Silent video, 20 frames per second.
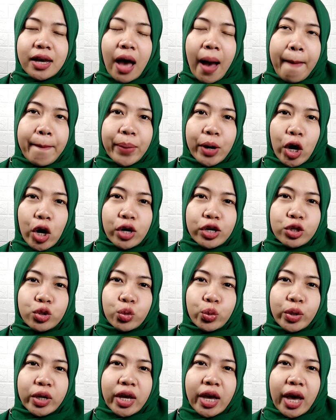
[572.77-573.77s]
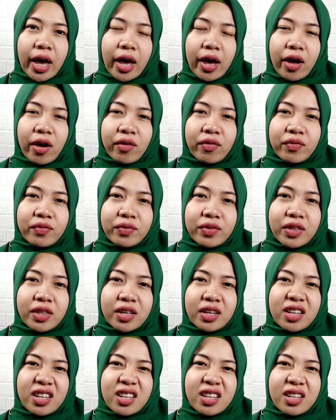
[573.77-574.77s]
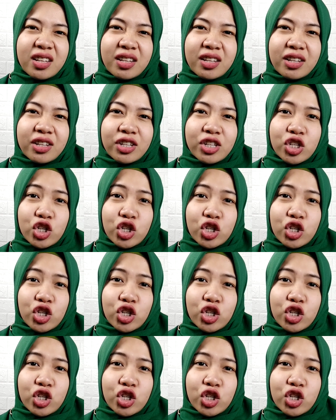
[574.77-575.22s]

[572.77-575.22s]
abroad we have the